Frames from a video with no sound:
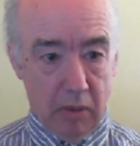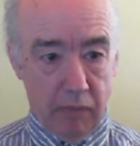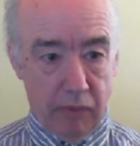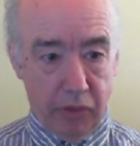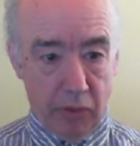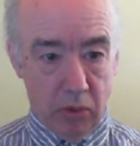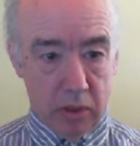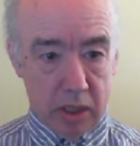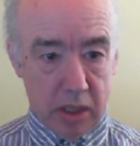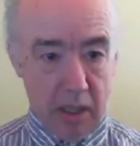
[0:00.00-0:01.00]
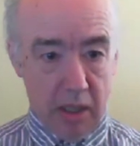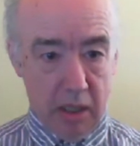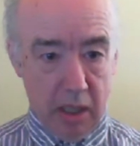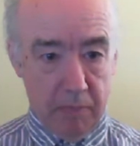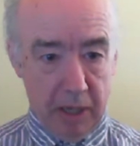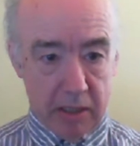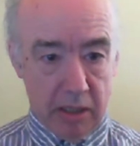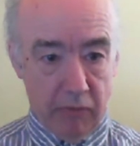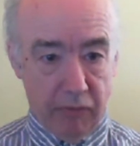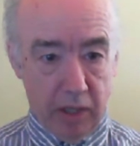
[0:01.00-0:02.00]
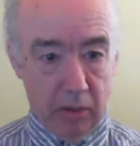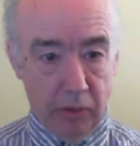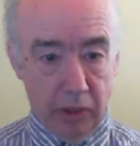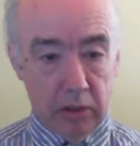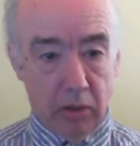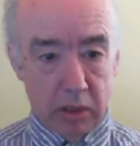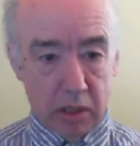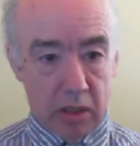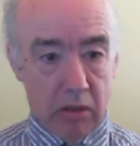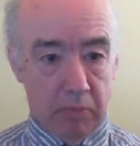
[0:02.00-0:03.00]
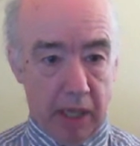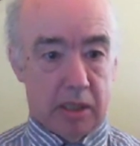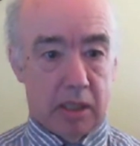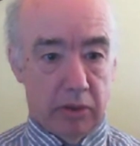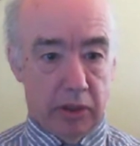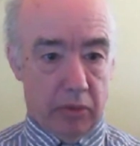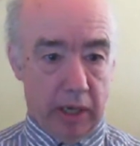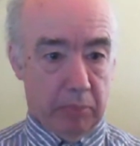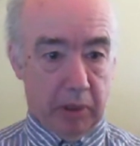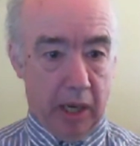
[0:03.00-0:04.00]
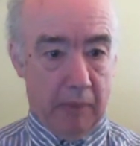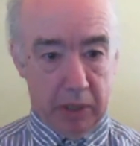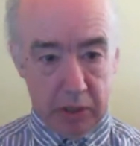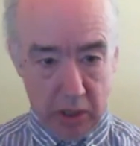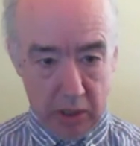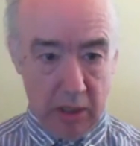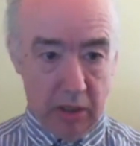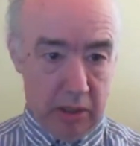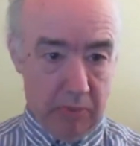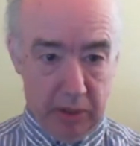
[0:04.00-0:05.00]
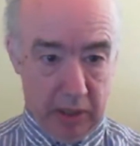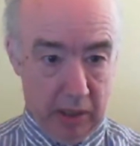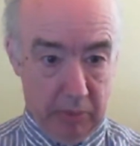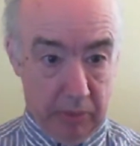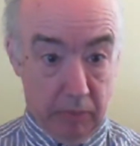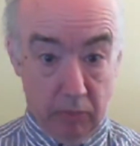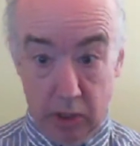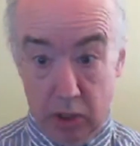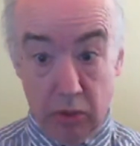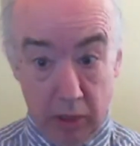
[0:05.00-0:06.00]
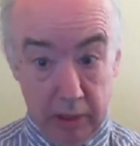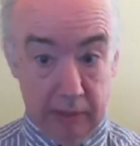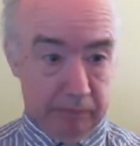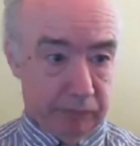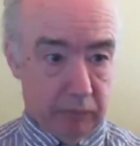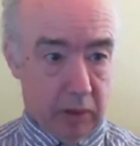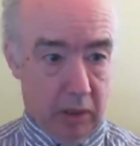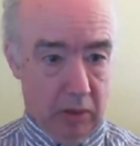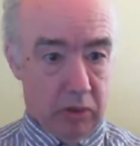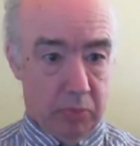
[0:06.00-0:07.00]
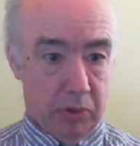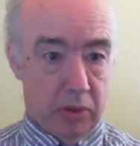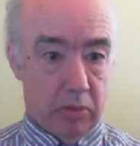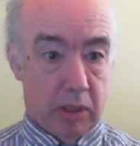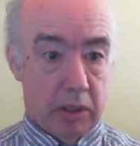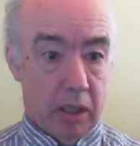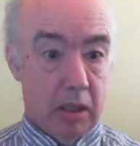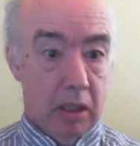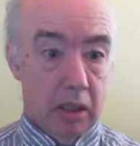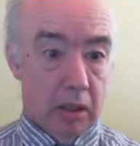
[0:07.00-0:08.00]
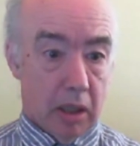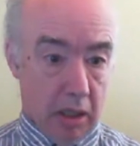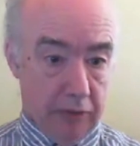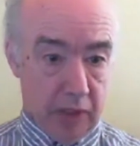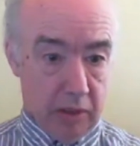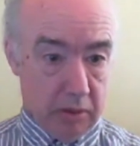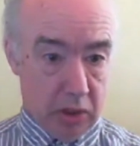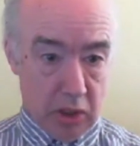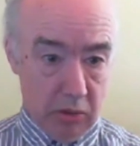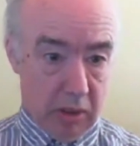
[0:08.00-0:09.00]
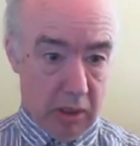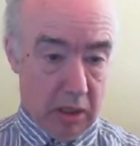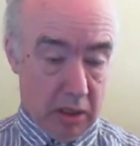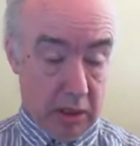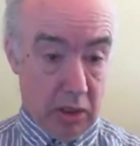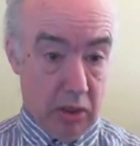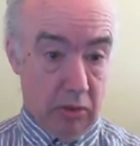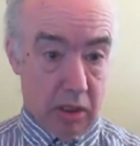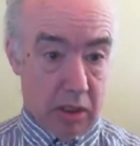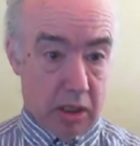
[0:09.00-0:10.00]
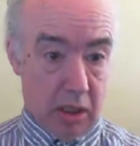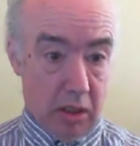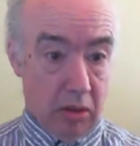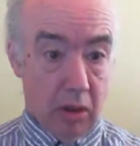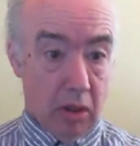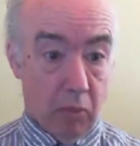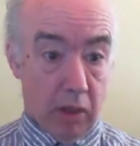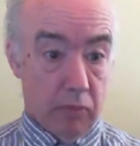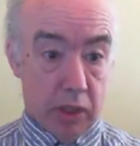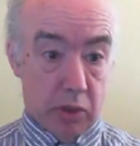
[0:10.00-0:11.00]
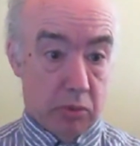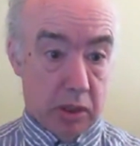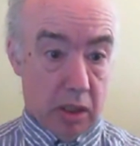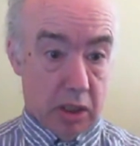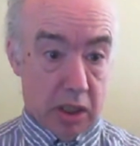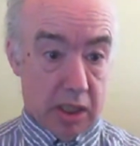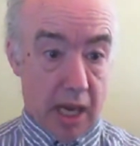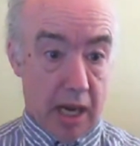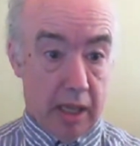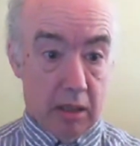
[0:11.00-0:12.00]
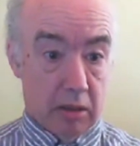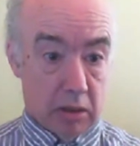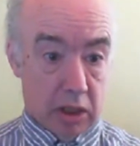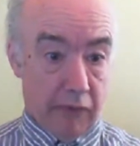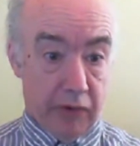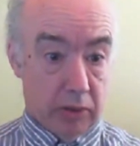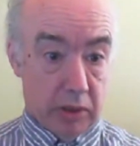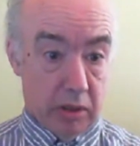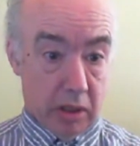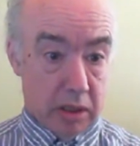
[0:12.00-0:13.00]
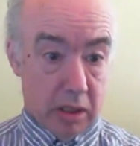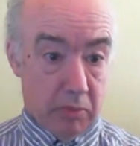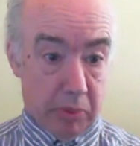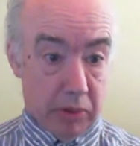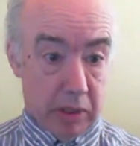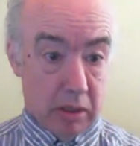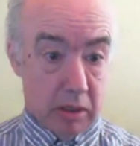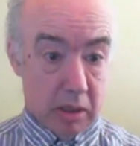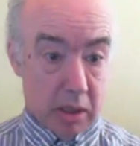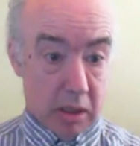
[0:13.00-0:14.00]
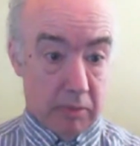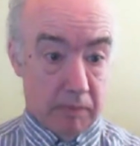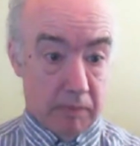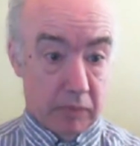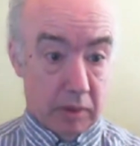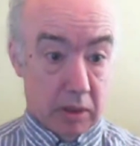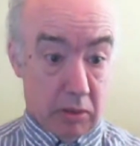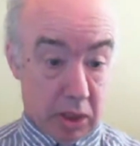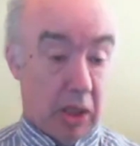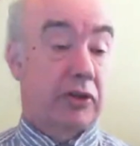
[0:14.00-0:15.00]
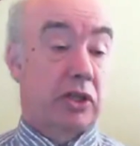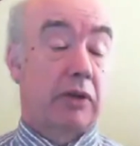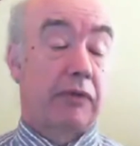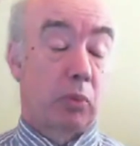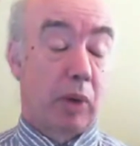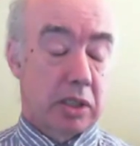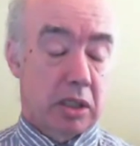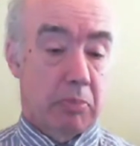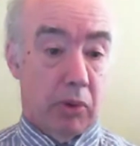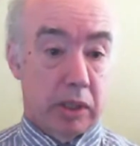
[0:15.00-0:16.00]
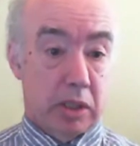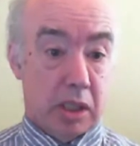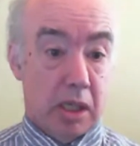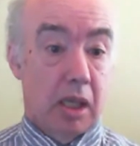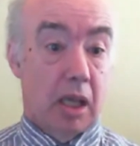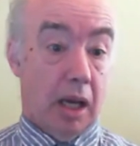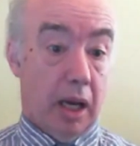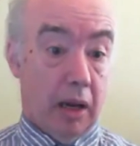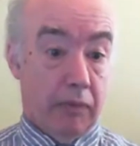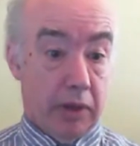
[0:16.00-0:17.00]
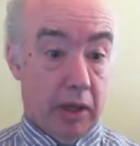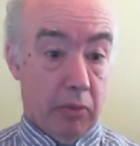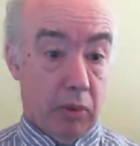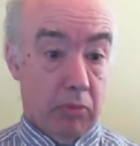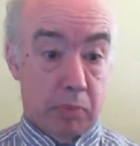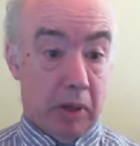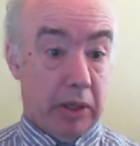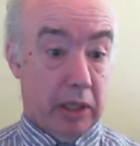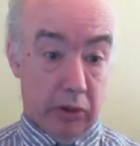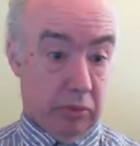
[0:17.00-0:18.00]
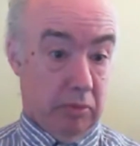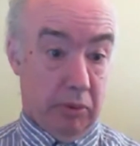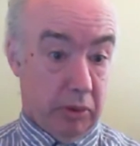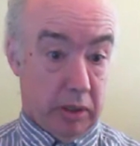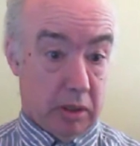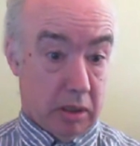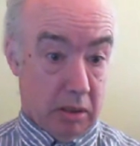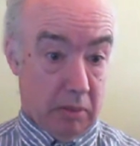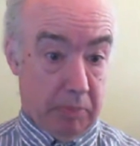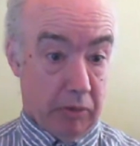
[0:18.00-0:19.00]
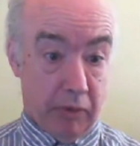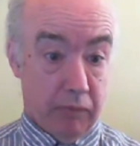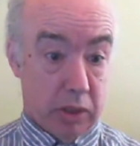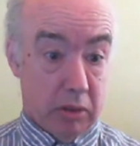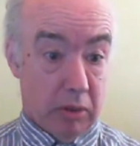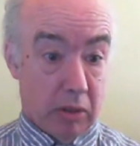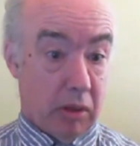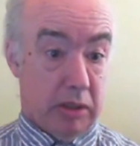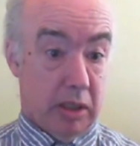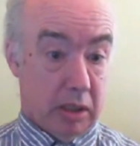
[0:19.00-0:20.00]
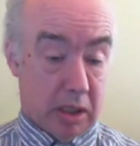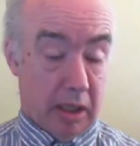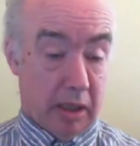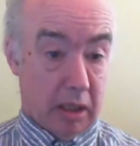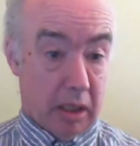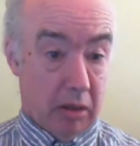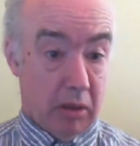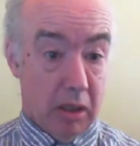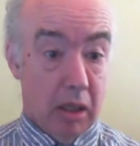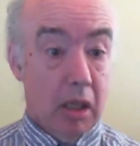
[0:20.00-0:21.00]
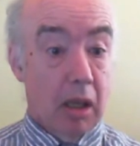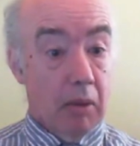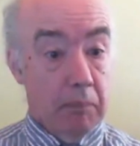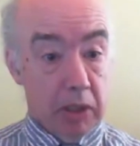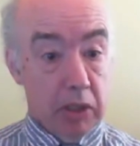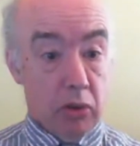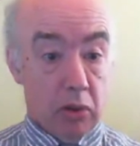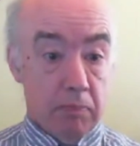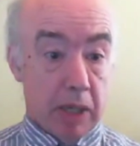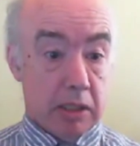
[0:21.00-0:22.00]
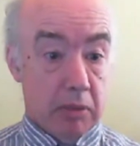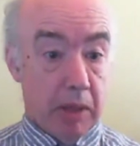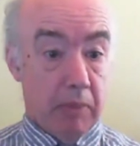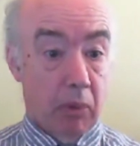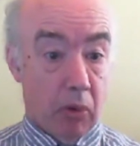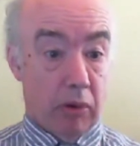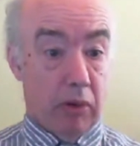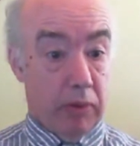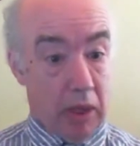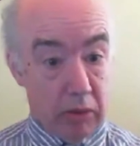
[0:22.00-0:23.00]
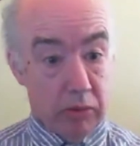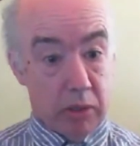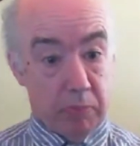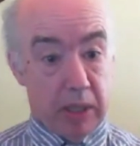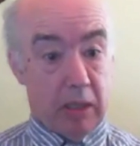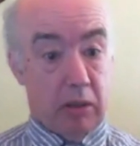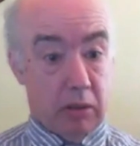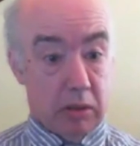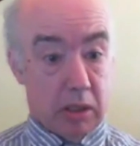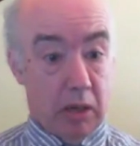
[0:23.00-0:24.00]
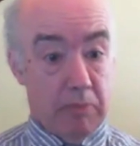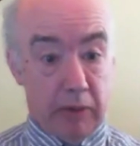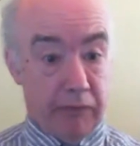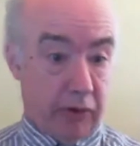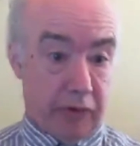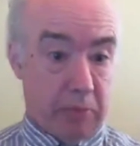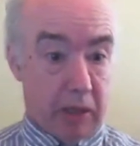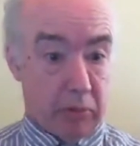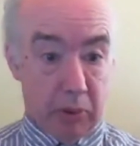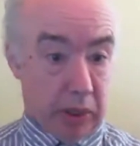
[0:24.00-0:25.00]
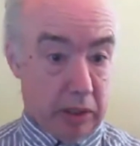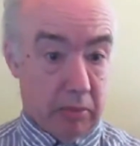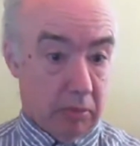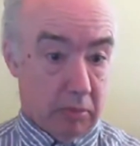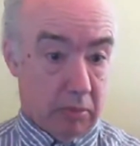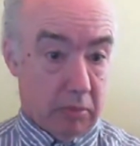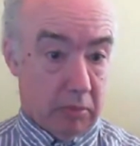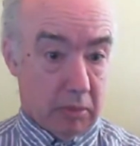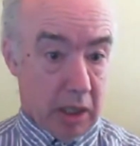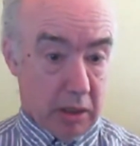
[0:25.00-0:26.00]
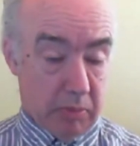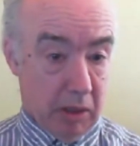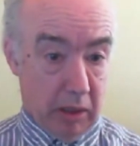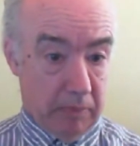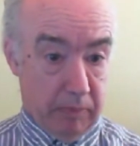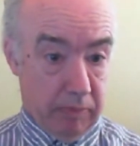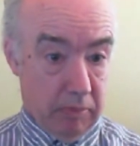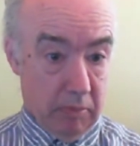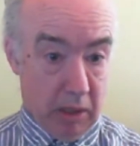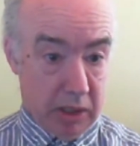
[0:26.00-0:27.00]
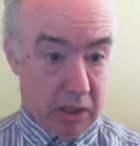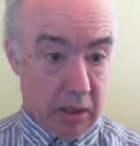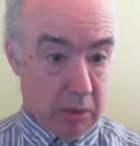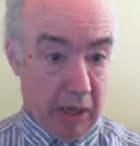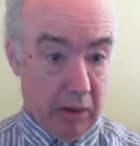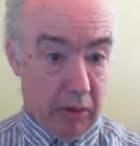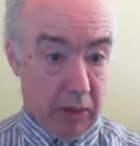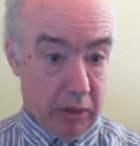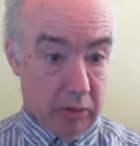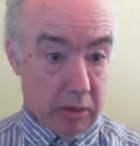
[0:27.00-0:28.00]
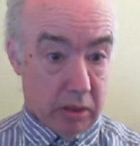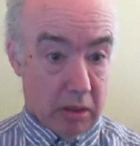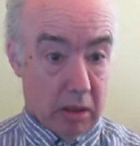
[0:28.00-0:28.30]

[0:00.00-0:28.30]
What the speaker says: thoughts in the betting field, but long-term bets aren't a great plan because you're tying your money up, which you are. You know, you're putting your money in. I did two this year. One was selling Sheffield United points. Sorry, Sheffield Wednesday points. And the other one was buying Luton points, both of which are doing quite nicely, thank you. But you can bet a bit more on those because I'm betting £50 a point. That's my size bet on those.